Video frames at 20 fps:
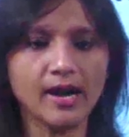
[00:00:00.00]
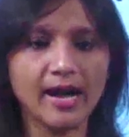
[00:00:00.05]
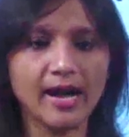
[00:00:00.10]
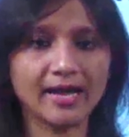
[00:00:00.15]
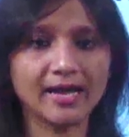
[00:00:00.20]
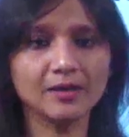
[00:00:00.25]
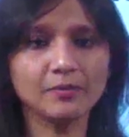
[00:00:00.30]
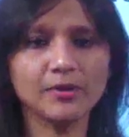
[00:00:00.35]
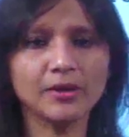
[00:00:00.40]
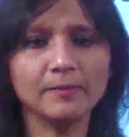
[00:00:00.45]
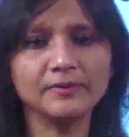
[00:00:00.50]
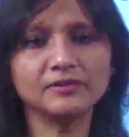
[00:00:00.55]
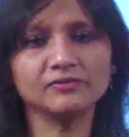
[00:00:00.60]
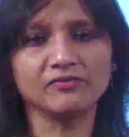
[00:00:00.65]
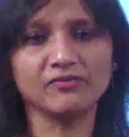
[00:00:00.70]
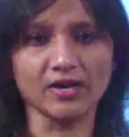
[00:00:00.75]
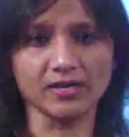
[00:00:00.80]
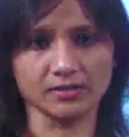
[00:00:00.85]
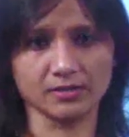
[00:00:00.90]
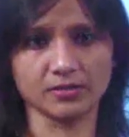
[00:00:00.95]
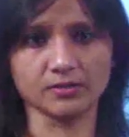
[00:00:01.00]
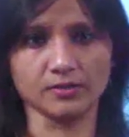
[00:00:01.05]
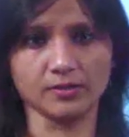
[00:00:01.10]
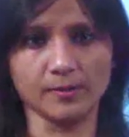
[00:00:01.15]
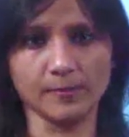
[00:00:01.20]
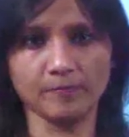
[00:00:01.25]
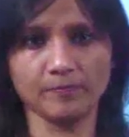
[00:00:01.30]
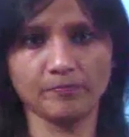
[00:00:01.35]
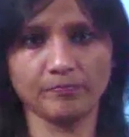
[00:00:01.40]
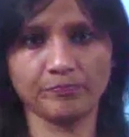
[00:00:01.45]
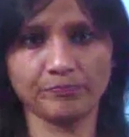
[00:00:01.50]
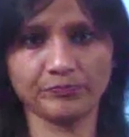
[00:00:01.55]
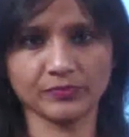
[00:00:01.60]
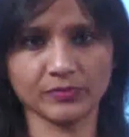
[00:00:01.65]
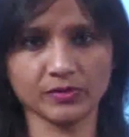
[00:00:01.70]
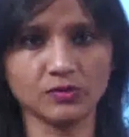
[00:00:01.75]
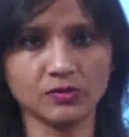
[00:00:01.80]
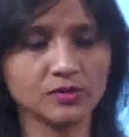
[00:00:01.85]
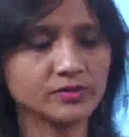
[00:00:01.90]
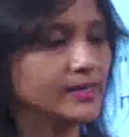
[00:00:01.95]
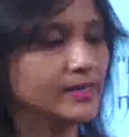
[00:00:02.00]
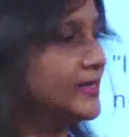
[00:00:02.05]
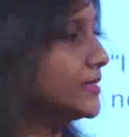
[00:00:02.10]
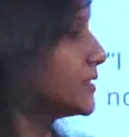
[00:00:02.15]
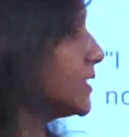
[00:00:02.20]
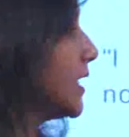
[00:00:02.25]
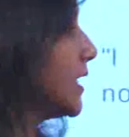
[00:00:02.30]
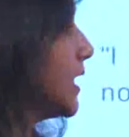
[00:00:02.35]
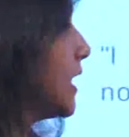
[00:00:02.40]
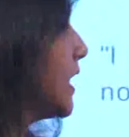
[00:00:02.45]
I can be a bit faster alright.